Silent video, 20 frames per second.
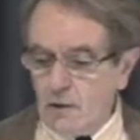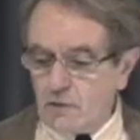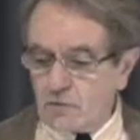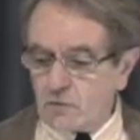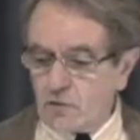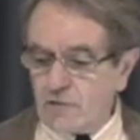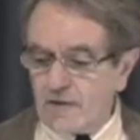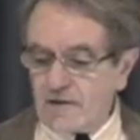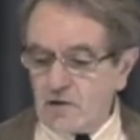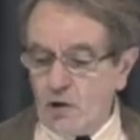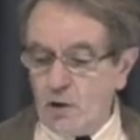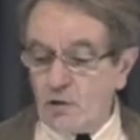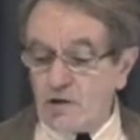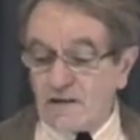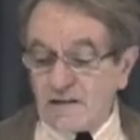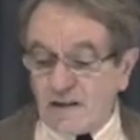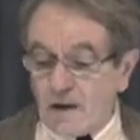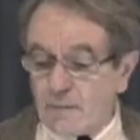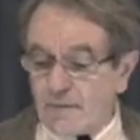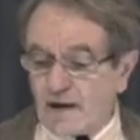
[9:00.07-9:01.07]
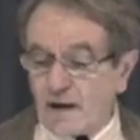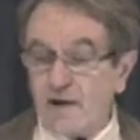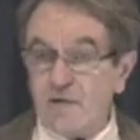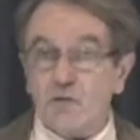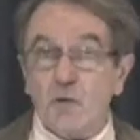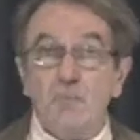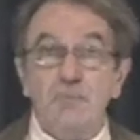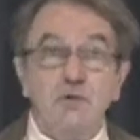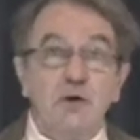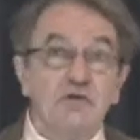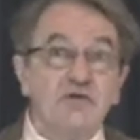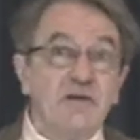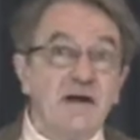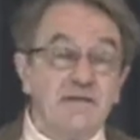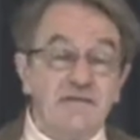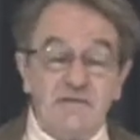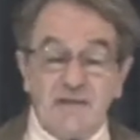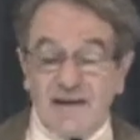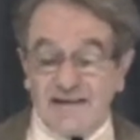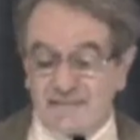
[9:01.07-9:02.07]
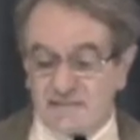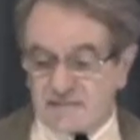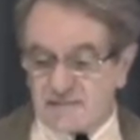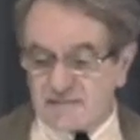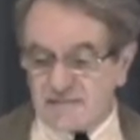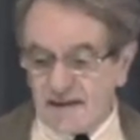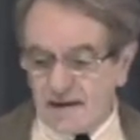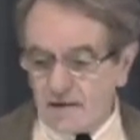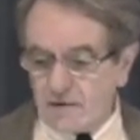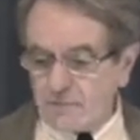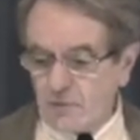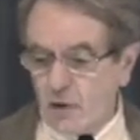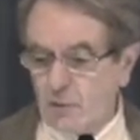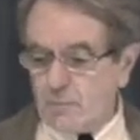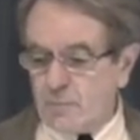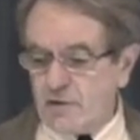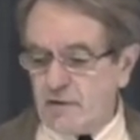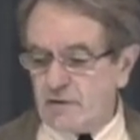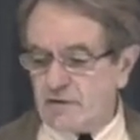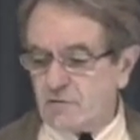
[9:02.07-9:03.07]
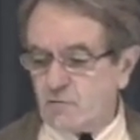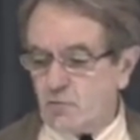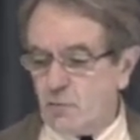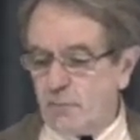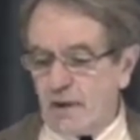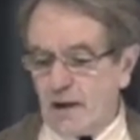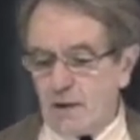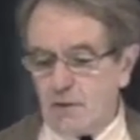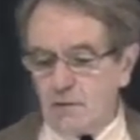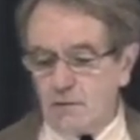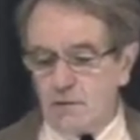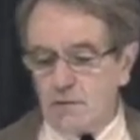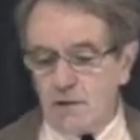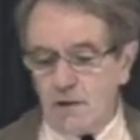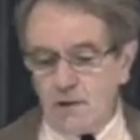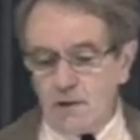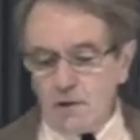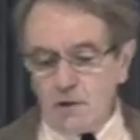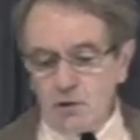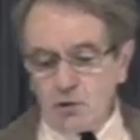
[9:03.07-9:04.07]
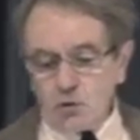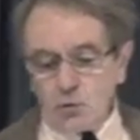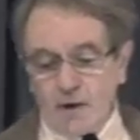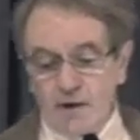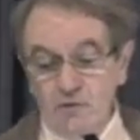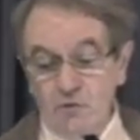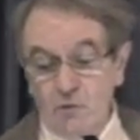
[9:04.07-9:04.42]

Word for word: so that ultimately the protest itself appears to belong to